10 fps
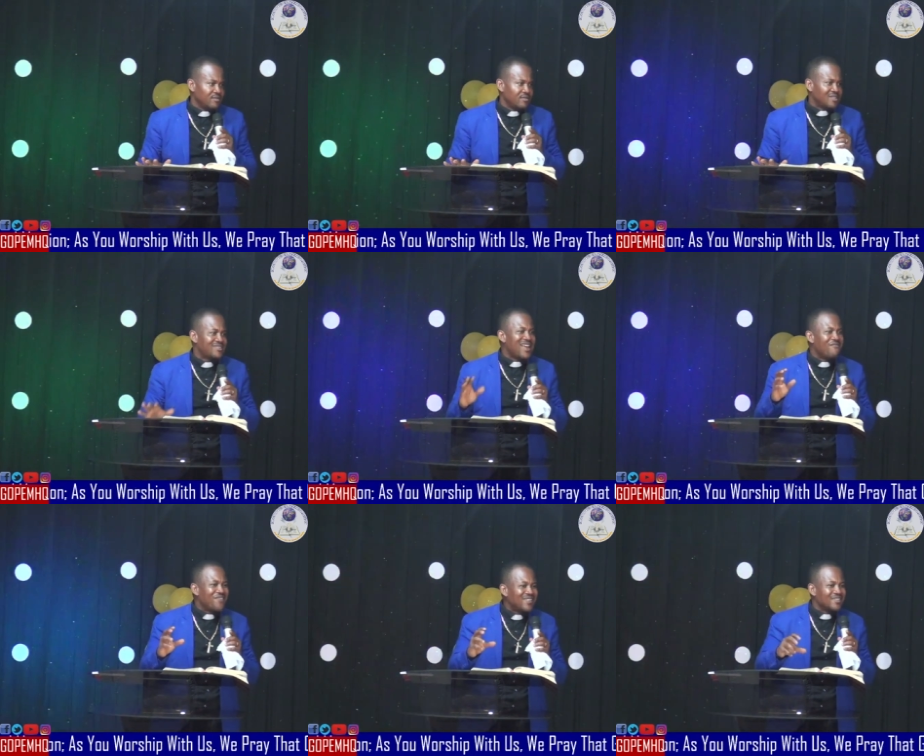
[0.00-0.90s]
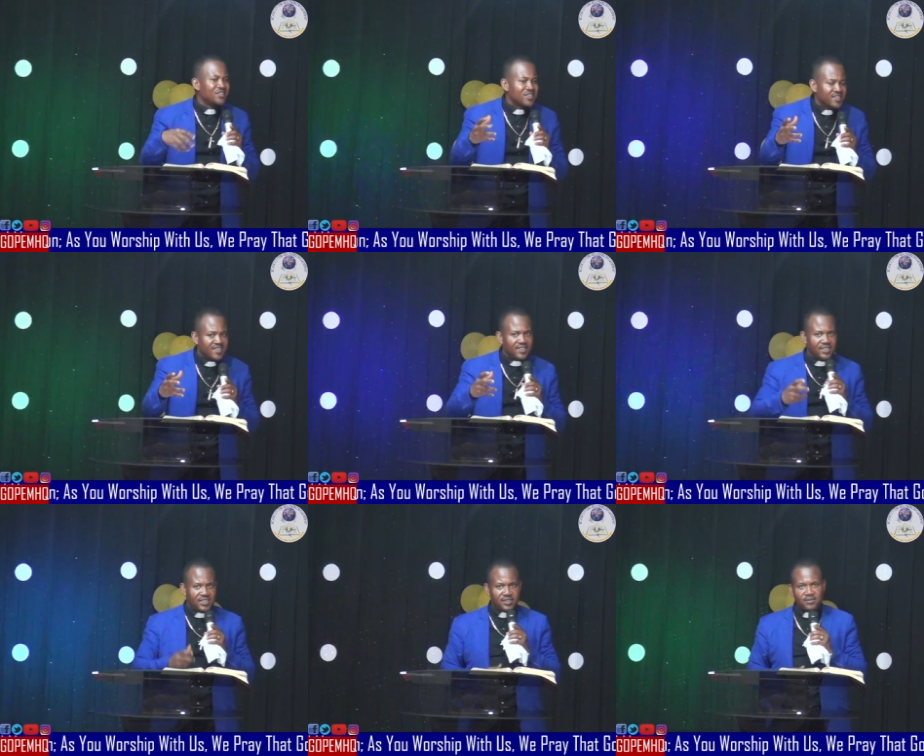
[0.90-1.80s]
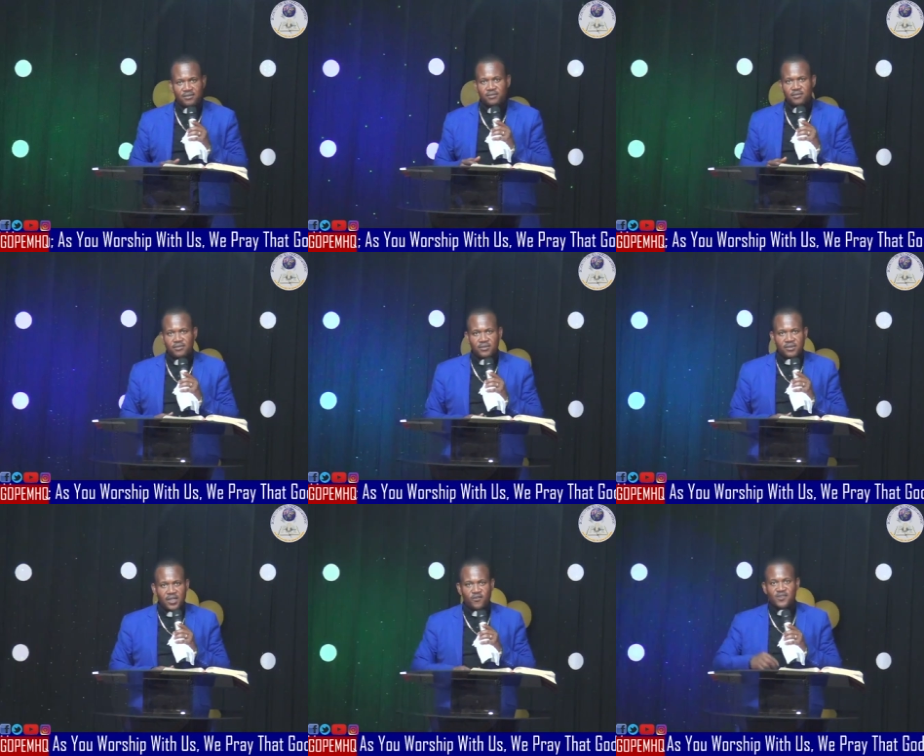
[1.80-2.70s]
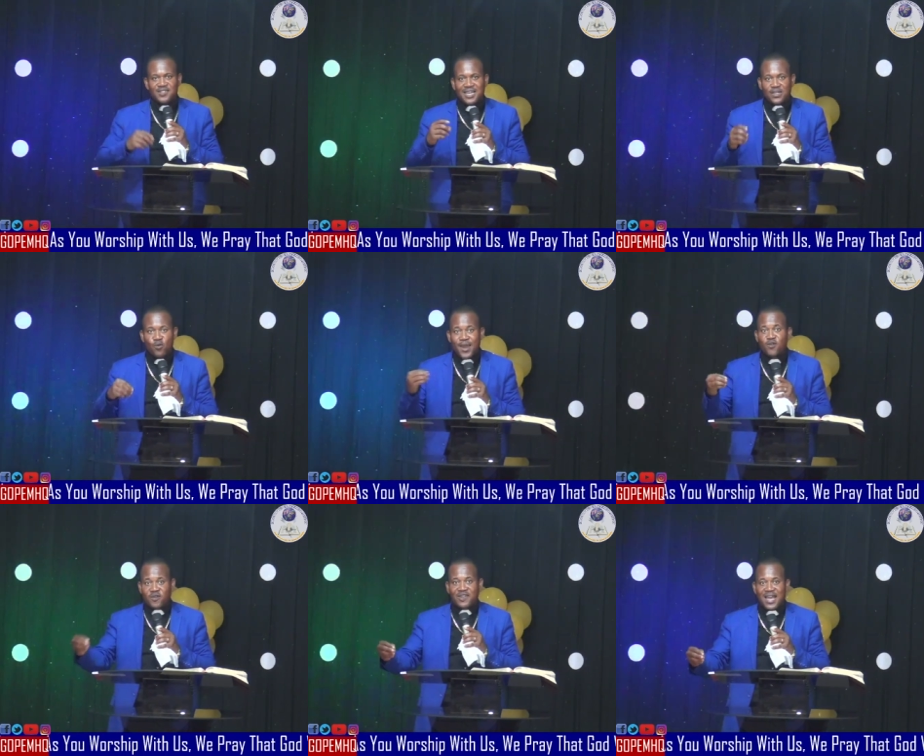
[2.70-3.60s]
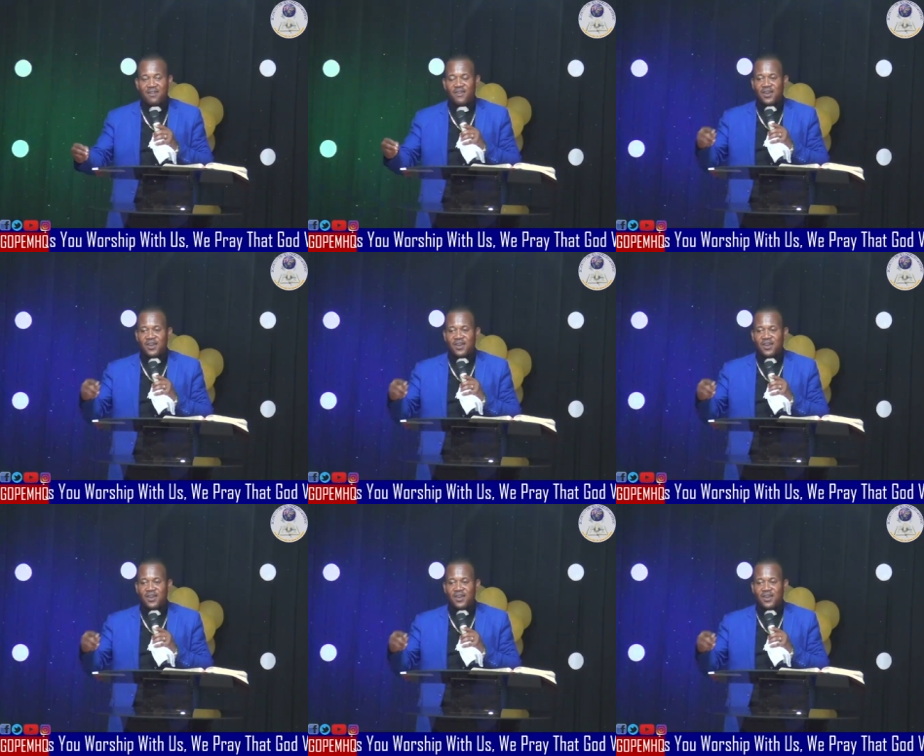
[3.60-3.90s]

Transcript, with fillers: Service is a seed. If you serve, the way you serve